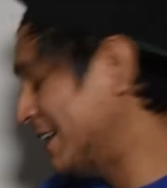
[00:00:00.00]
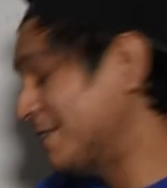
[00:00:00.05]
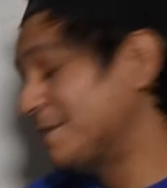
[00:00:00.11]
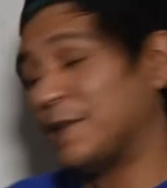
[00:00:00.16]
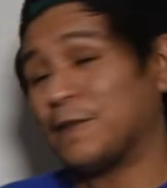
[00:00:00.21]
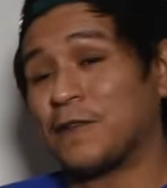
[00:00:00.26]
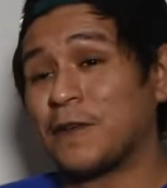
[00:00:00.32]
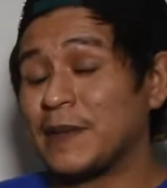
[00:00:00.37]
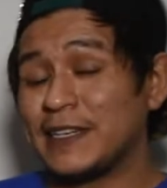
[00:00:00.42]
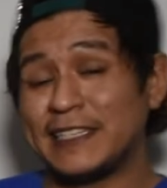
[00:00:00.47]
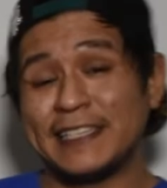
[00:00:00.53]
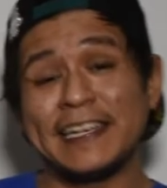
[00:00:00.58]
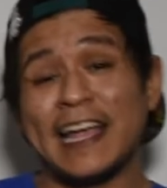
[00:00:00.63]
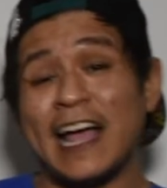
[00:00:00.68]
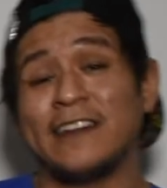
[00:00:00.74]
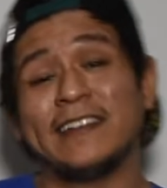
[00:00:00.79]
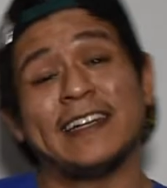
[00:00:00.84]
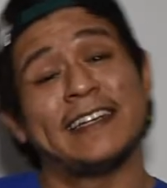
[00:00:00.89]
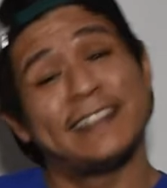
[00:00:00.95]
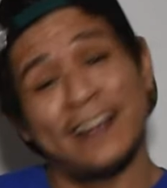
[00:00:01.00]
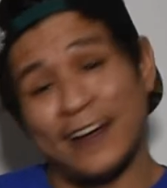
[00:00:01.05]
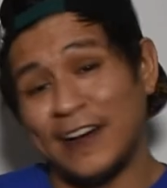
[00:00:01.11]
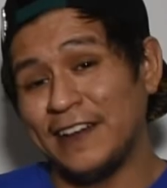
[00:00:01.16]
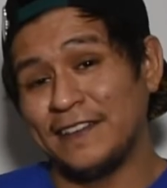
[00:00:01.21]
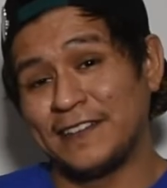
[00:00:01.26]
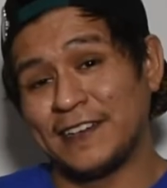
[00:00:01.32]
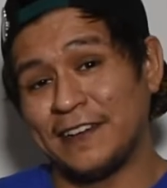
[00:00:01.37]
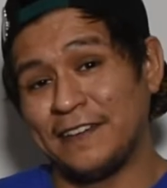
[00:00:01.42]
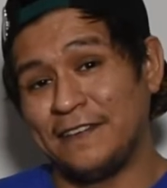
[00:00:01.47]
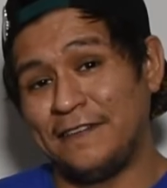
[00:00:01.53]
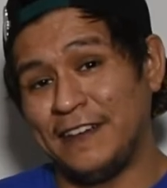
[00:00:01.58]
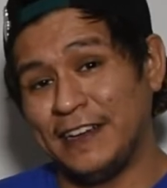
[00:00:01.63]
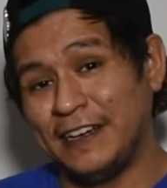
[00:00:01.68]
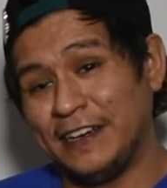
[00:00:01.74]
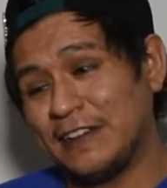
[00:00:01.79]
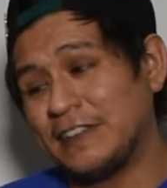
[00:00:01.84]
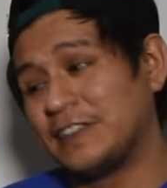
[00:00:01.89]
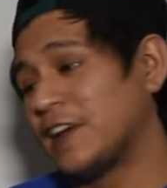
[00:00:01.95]
But we're missing out on a ton of
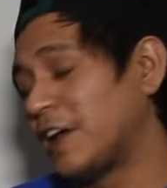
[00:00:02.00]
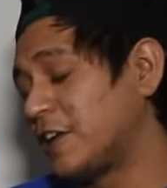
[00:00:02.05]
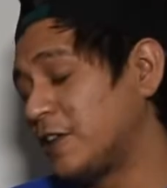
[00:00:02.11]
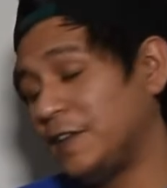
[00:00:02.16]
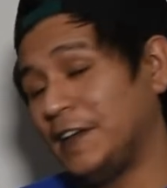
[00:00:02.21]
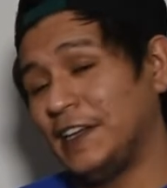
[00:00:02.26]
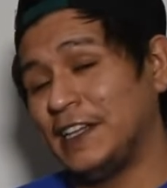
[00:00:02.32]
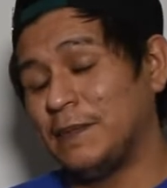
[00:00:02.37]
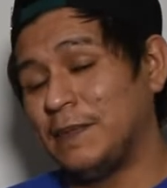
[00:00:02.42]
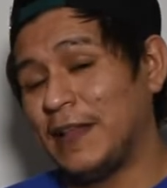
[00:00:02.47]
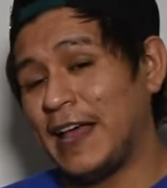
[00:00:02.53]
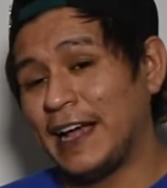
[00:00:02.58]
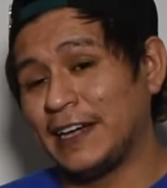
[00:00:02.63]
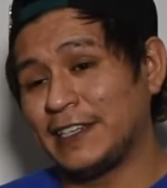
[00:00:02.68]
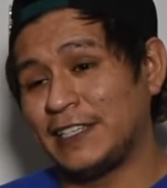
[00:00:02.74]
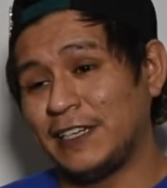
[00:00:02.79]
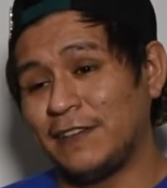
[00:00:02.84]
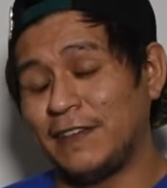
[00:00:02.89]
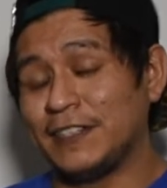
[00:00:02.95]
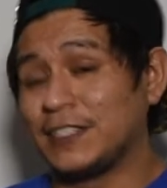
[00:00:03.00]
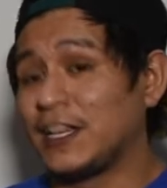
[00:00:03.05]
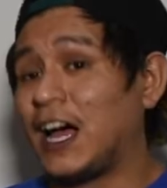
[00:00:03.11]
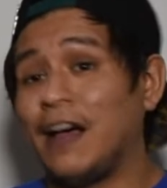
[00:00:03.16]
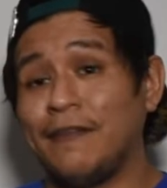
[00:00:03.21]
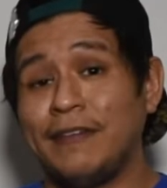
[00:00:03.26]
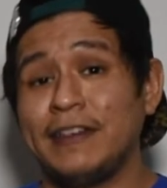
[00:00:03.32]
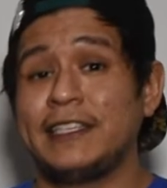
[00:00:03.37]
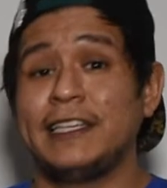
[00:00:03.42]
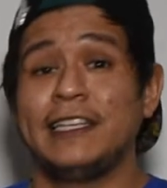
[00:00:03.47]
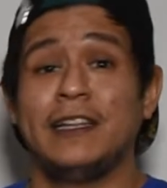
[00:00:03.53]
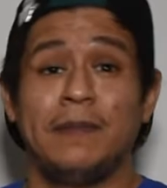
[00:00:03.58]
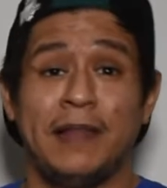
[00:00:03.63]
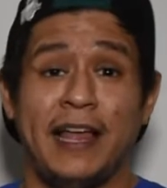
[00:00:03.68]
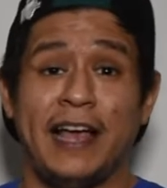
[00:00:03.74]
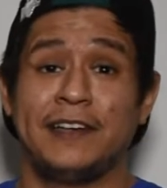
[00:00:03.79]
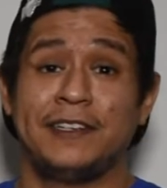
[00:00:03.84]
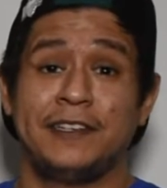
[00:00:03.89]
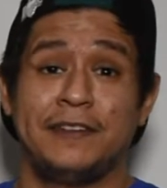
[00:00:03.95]
figures, not only in the Black Series. Obviously, the
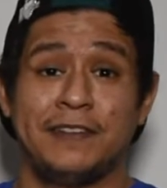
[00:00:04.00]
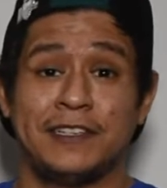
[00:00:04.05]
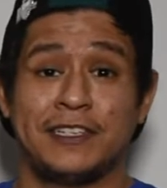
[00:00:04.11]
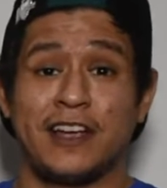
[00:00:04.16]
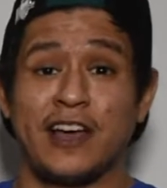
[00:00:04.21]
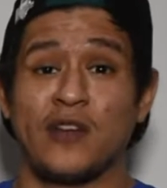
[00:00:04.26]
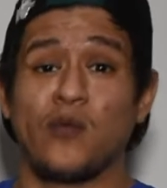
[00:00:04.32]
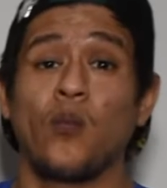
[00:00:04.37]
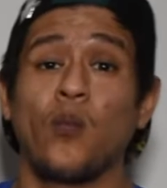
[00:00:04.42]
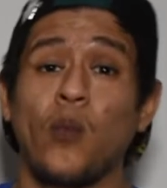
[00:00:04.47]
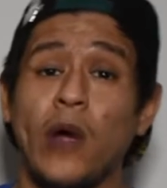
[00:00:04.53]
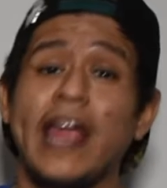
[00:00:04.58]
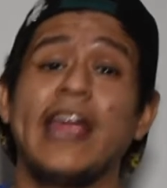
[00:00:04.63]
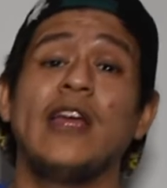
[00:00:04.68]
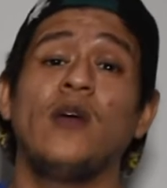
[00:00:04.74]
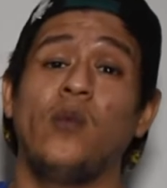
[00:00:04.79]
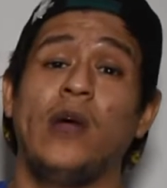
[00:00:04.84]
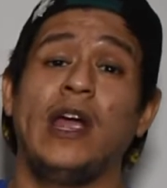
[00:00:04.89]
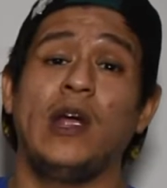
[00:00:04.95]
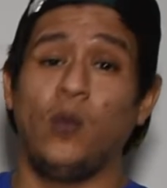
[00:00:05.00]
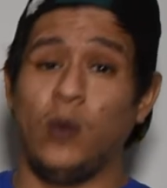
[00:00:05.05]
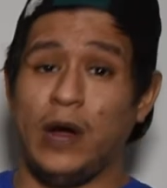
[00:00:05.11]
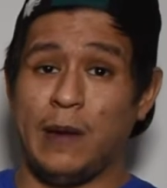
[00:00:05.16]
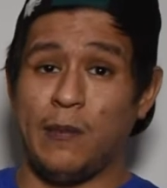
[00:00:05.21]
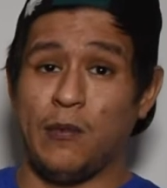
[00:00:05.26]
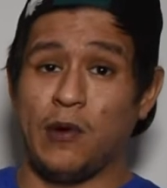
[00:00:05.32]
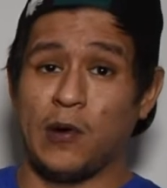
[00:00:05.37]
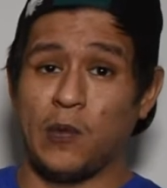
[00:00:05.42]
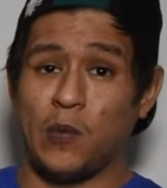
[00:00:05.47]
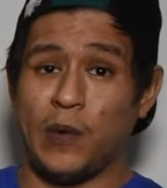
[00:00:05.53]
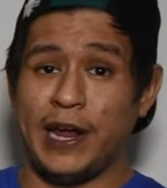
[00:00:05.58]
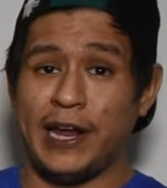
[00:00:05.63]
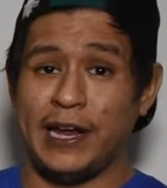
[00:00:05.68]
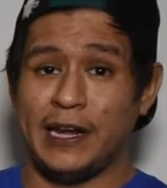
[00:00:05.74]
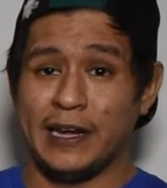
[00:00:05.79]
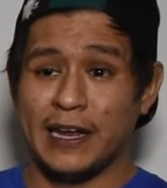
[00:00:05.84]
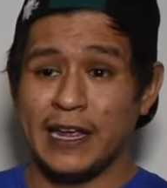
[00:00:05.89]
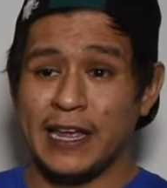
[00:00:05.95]
Black Series got way more
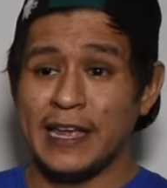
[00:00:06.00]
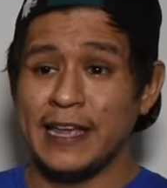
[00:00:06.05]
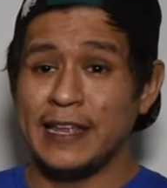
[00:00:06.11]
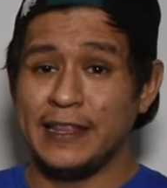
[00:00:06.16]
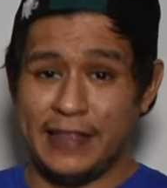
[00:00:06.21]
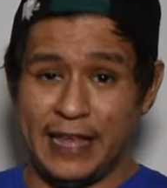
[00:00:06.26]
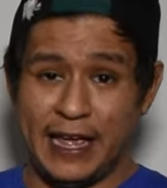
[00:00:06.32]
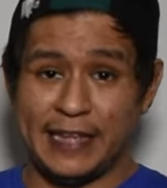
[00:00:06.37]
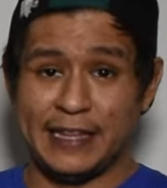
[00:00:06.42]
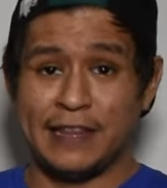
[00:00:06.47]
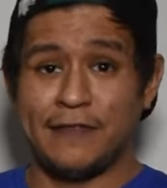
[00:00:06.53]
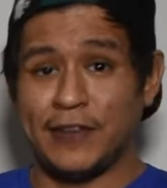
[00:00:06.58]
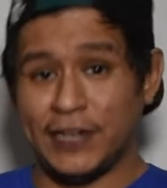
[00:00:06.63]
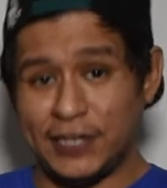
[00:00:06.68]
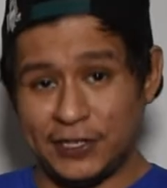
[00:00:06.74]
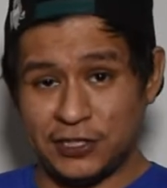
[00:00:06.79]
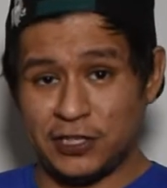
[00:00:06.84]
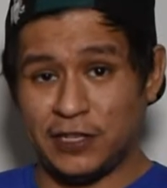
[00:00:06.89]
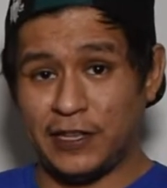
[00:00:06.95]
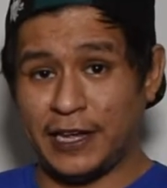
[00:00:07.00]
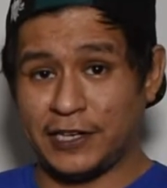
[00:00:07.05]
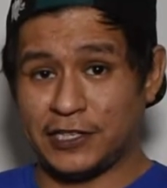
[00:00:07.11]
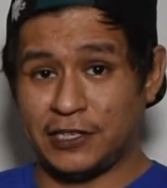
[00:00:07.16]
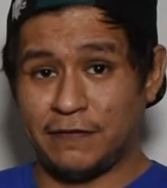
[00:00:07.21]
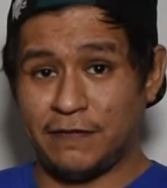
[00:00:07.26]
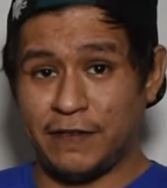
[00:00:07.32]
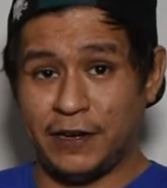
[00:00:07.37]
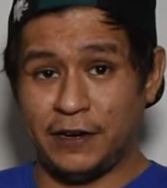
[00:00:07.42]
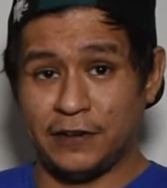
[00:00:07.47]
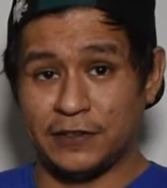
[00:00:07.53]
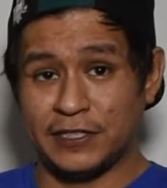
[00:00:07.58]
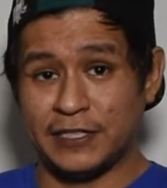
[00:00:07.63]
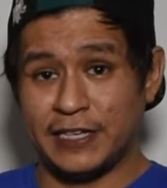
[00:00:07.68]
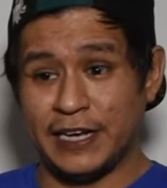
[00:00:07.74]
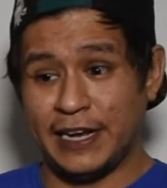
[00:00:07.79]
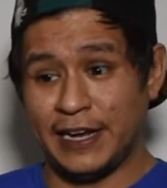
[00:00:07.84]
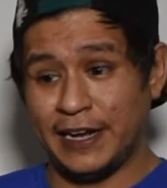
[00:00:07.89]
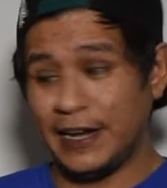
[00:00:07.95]
weight than the Vintage Collection figures
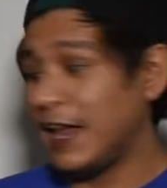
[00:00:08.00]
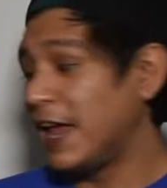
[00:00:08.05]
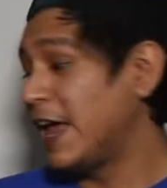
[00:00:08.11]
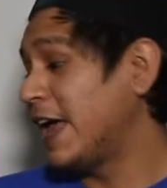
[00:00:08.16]
did.